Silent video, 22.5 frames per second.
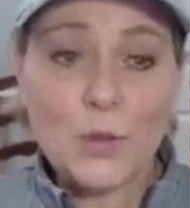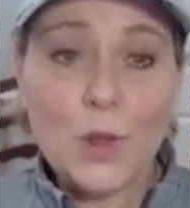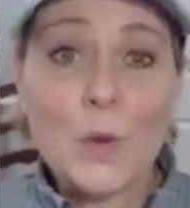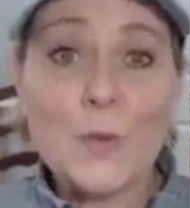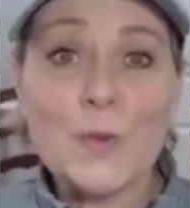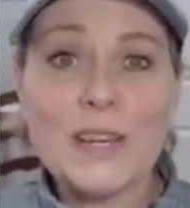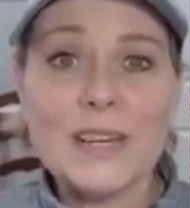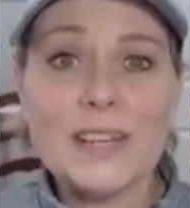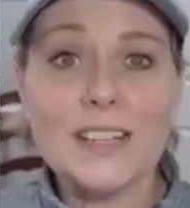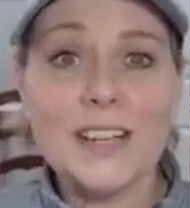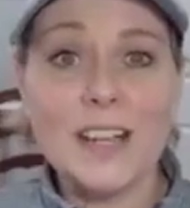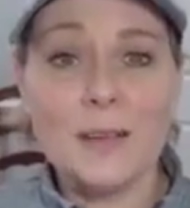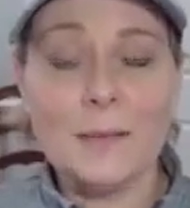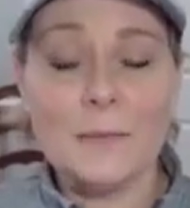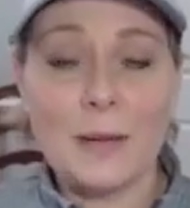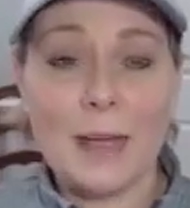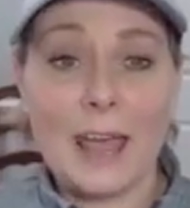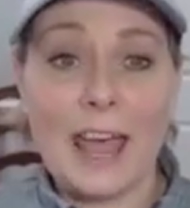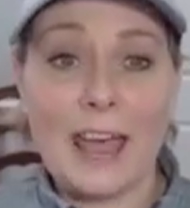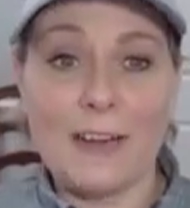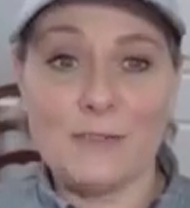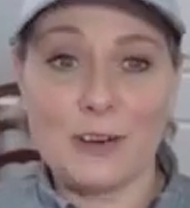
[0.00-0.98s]
we ended up
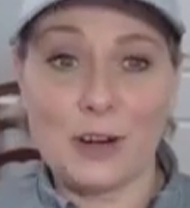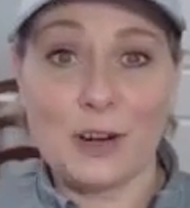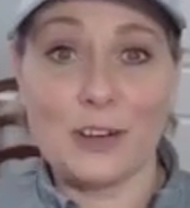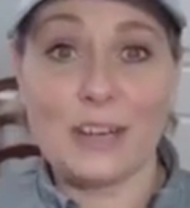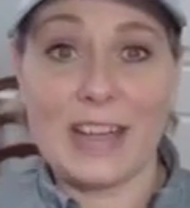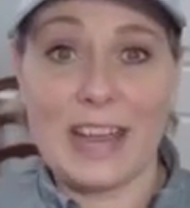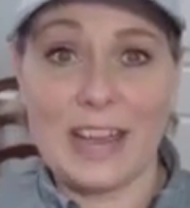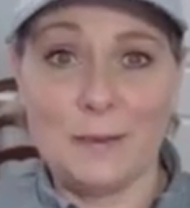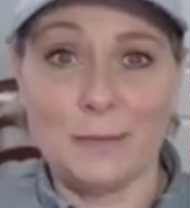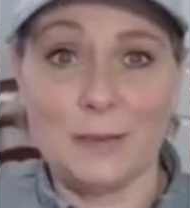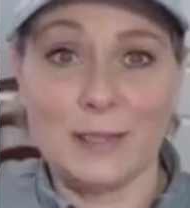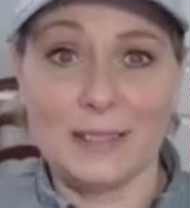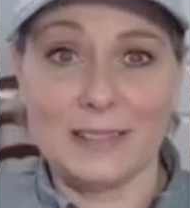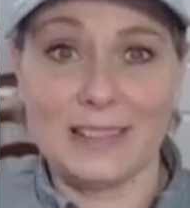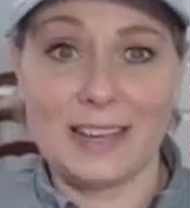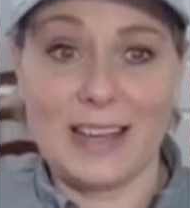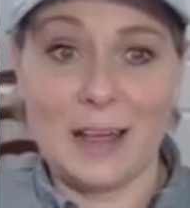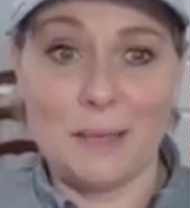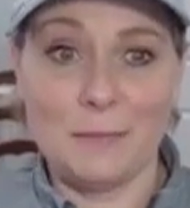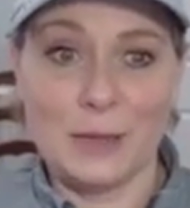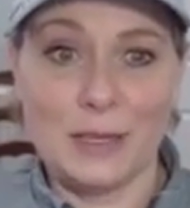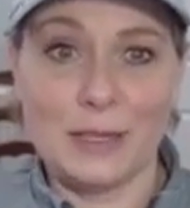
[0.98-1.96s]
having our table
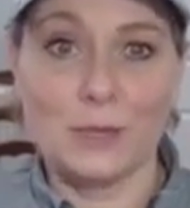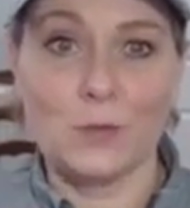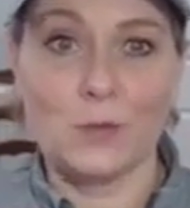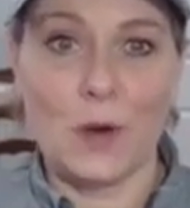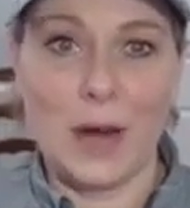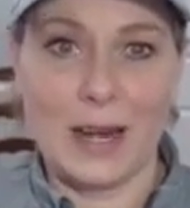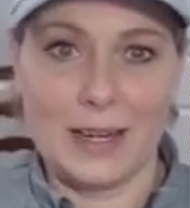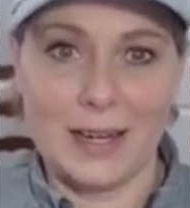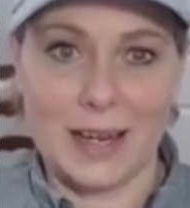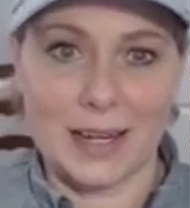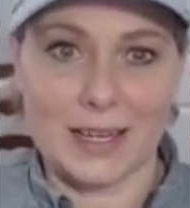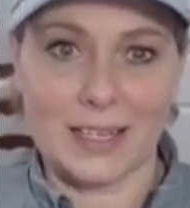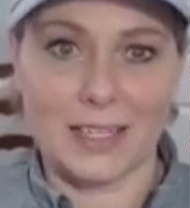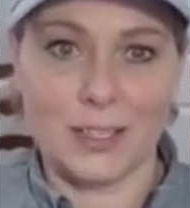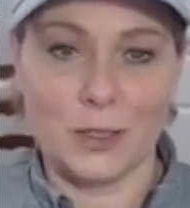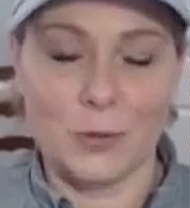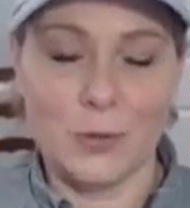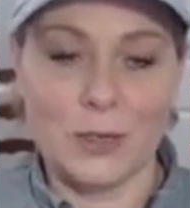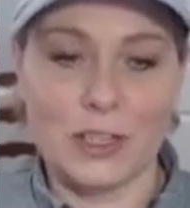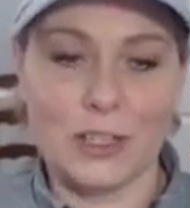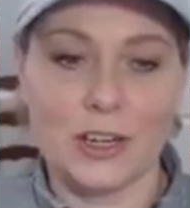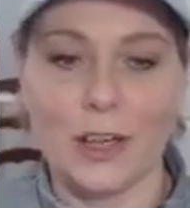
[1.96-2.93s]
assignments right next
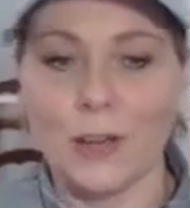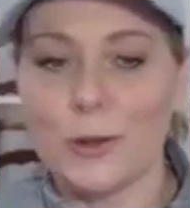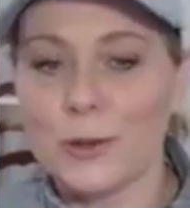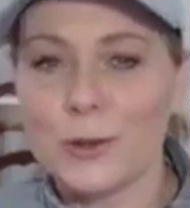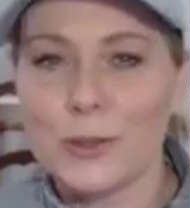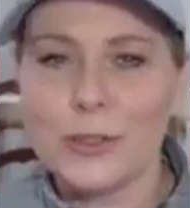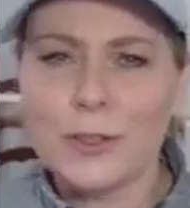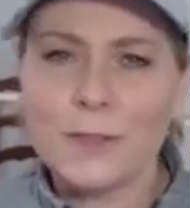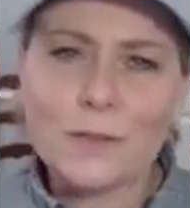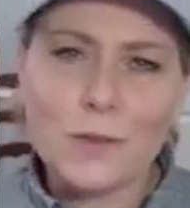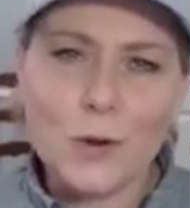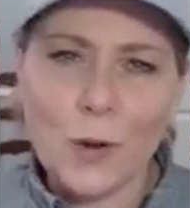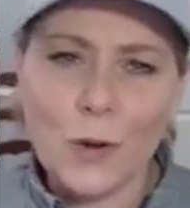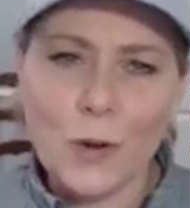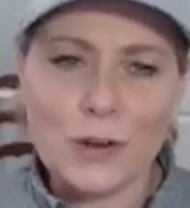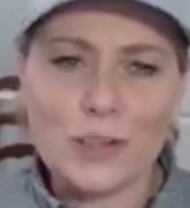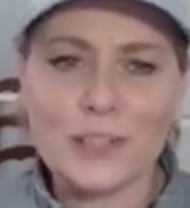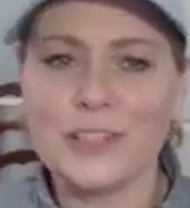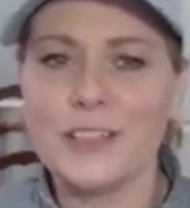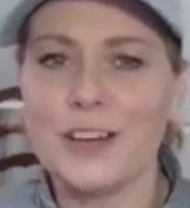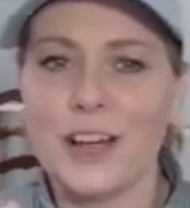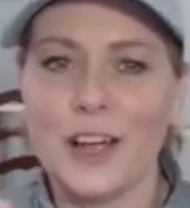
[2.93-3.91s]
to each other. So of
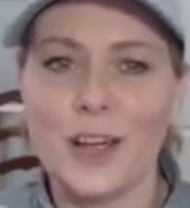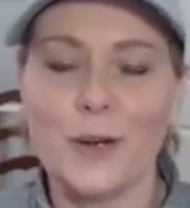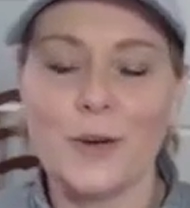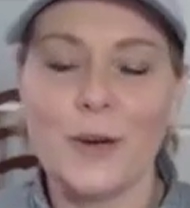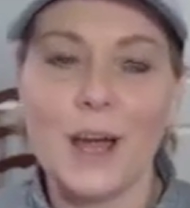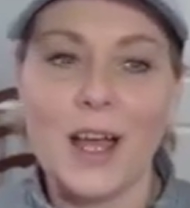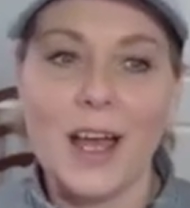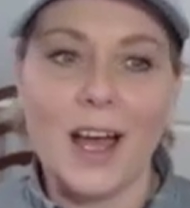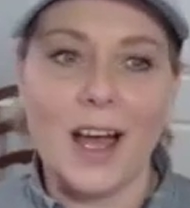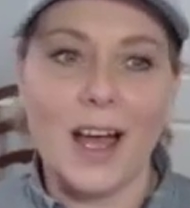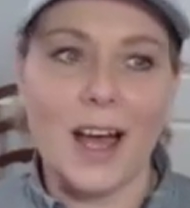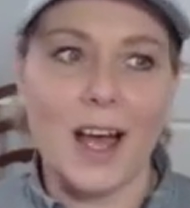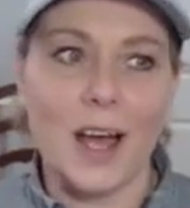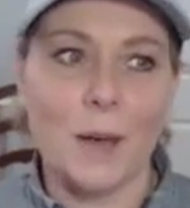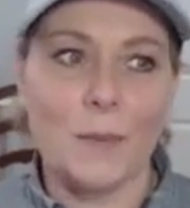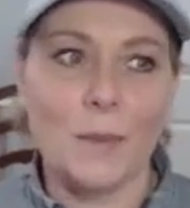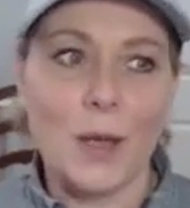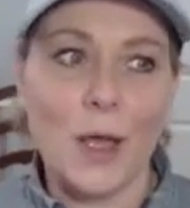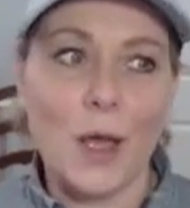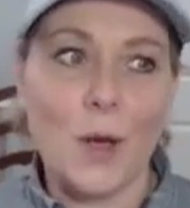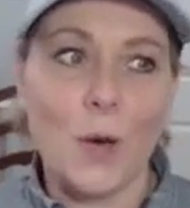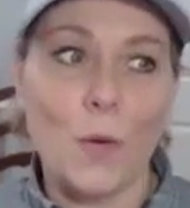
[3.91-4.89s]
course, you know,
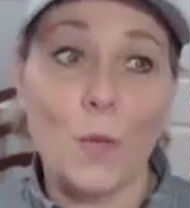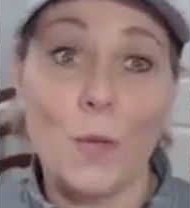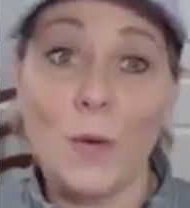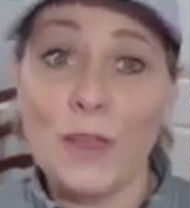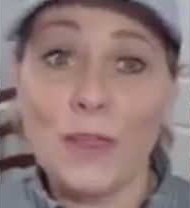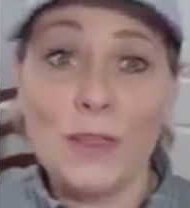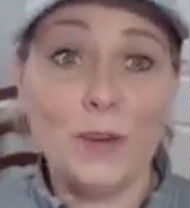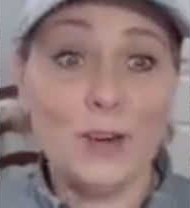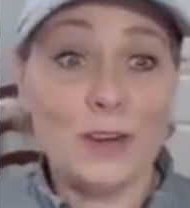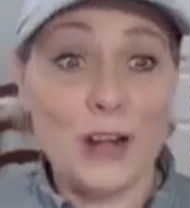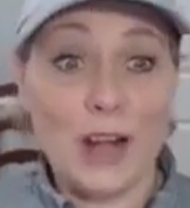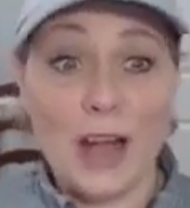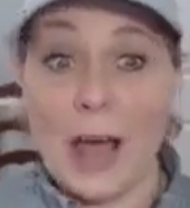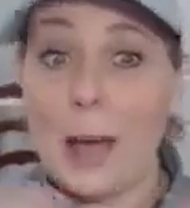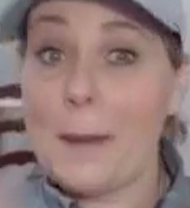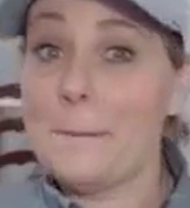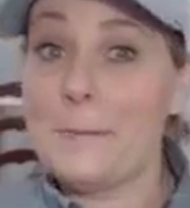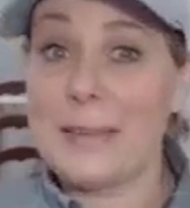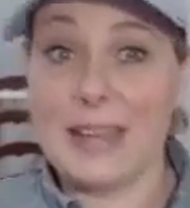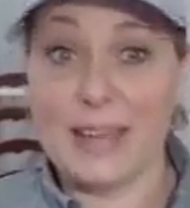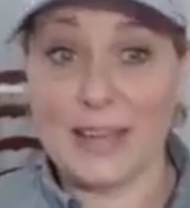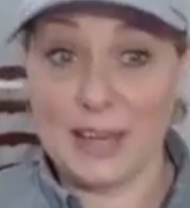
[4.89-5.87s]
with there
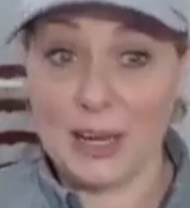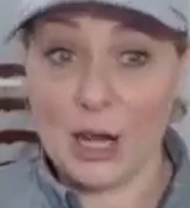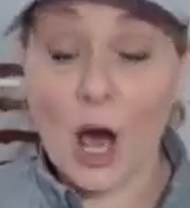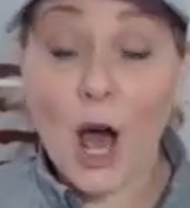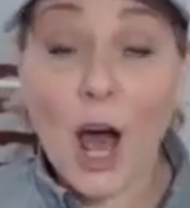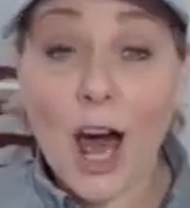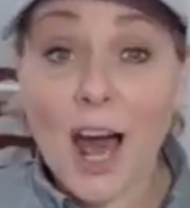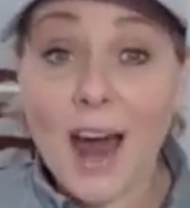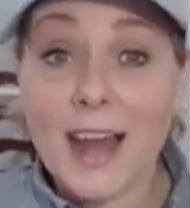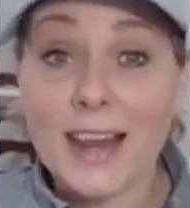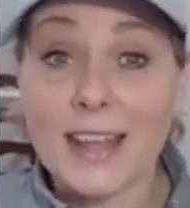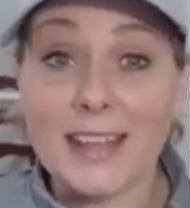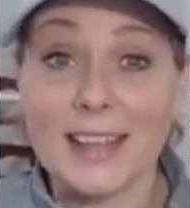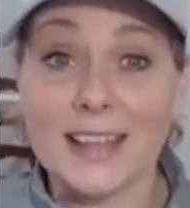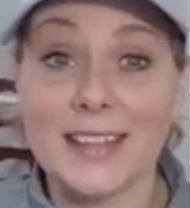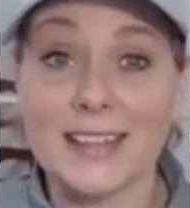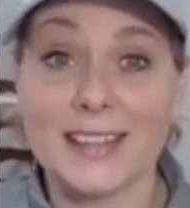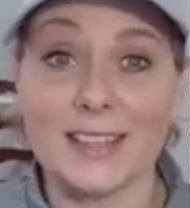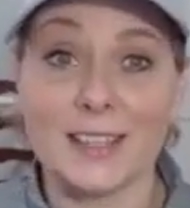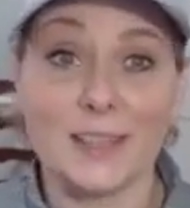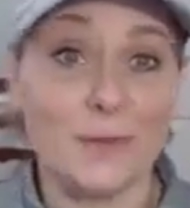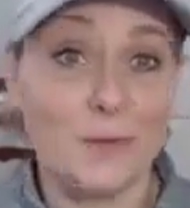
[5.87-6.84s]
not being an
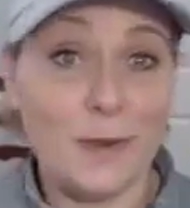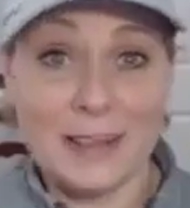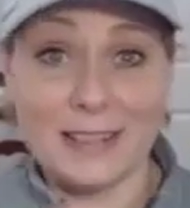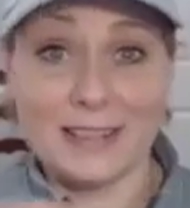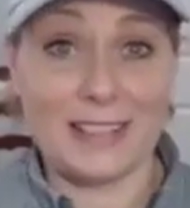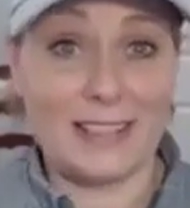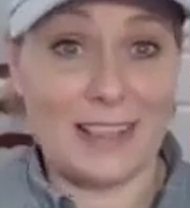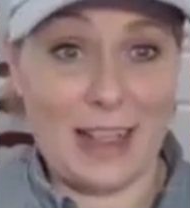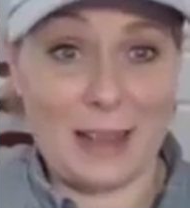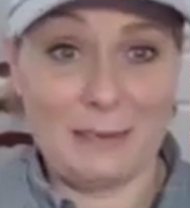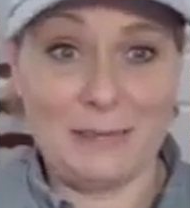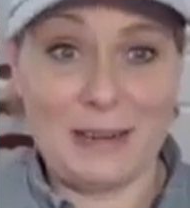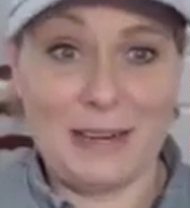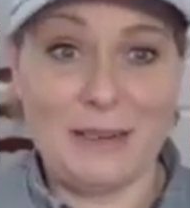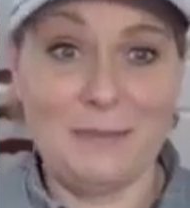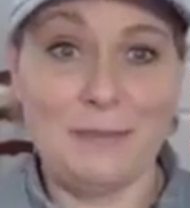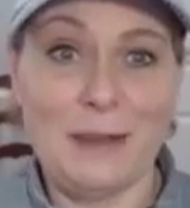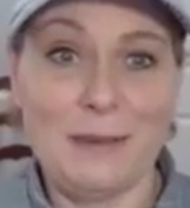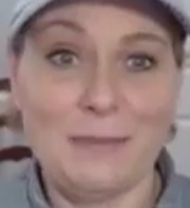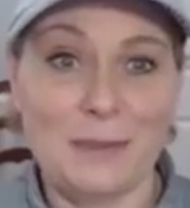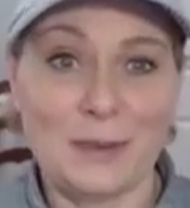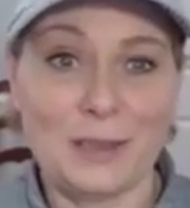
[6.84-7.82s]
audience, there wasn't that many
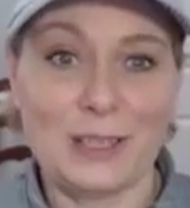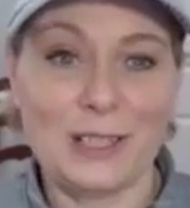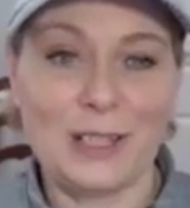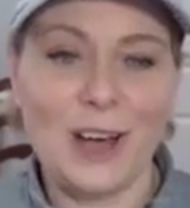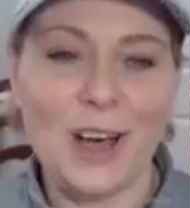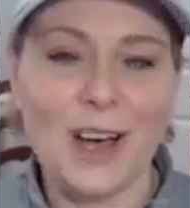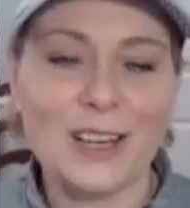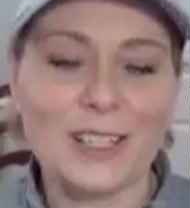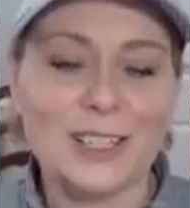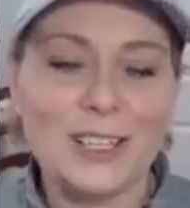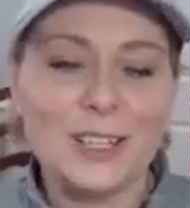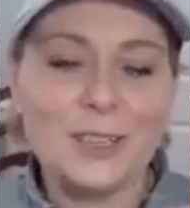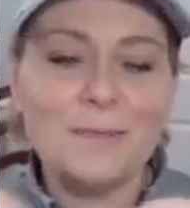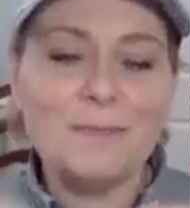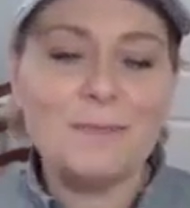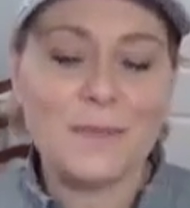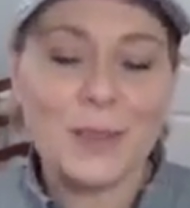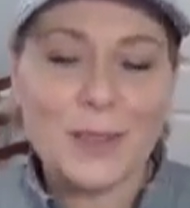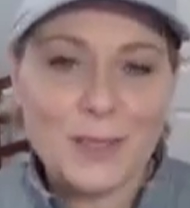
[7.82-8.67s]
people to talk to.